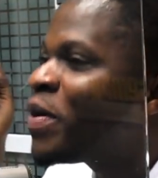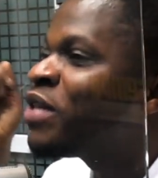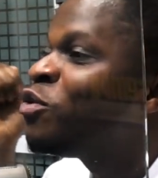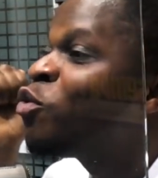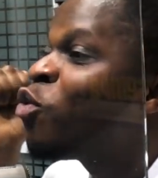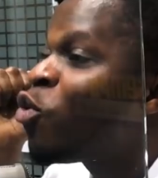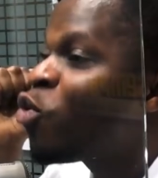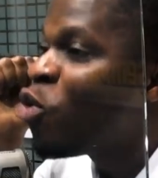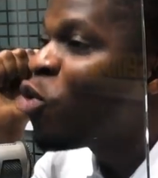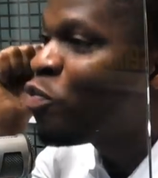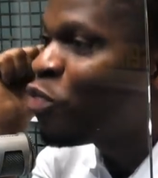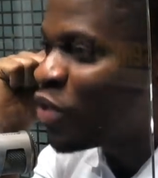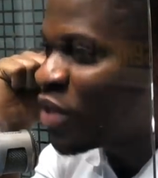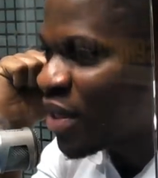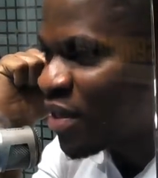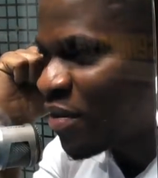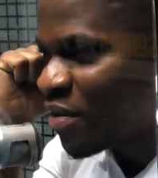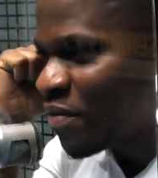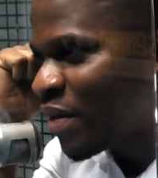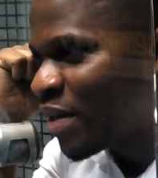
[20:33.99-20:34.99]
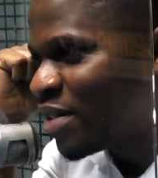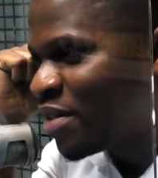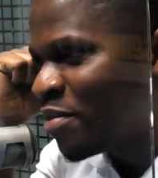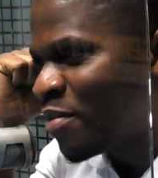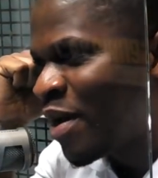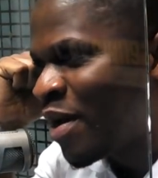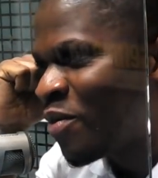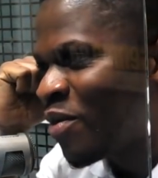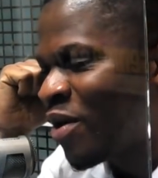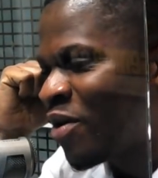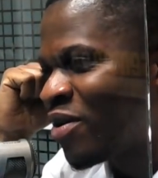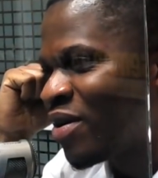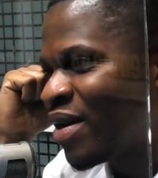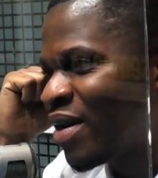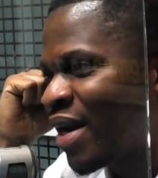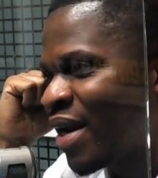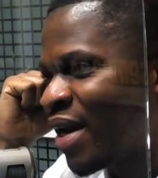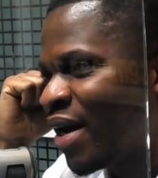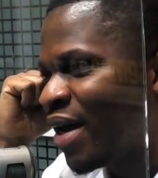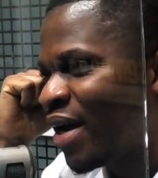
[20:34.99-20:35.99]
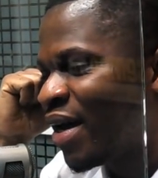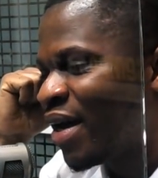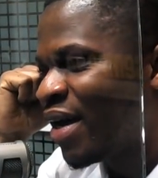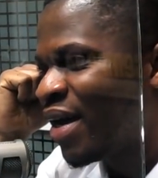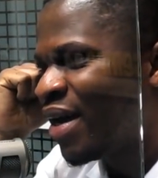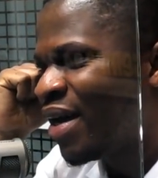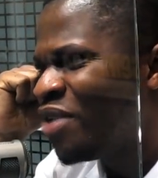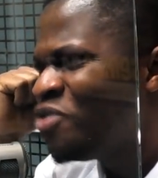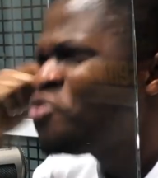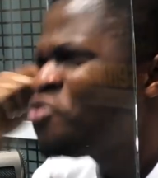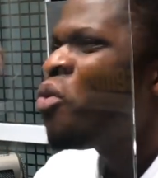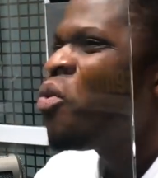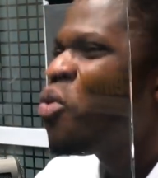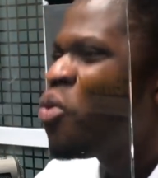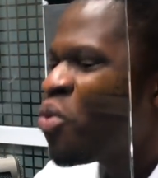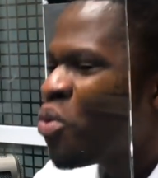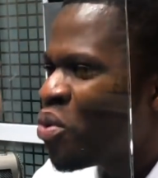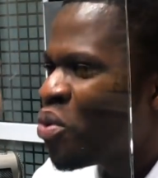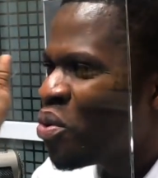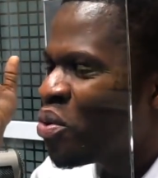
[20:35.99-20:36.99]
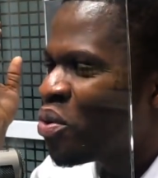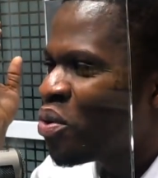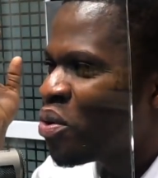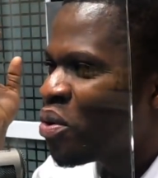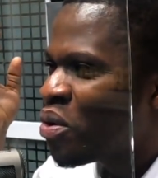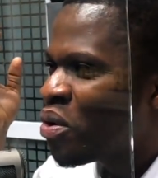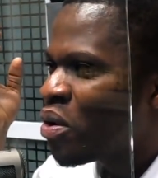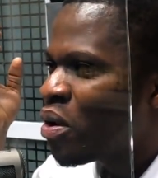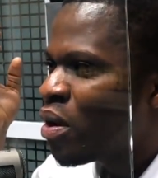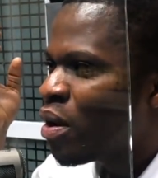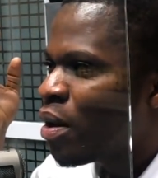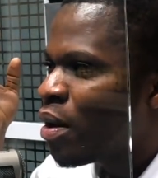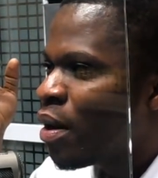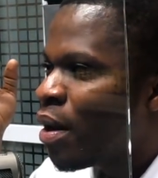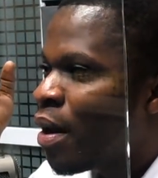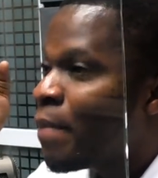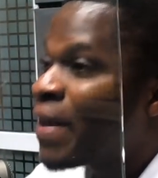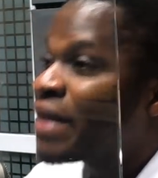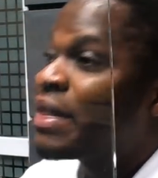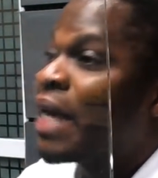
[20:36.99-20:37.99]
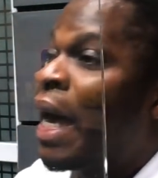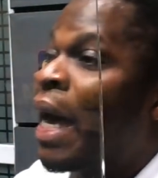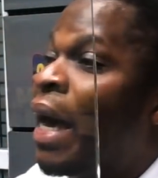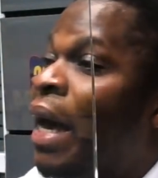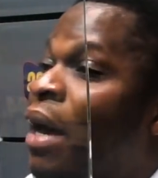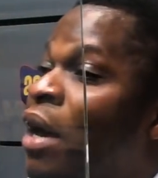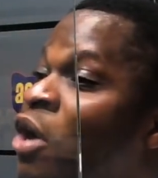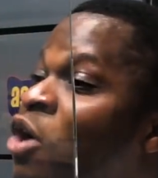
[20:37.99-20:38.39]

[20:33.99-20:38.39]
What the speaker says: ma si cocoa processing factory back na no maza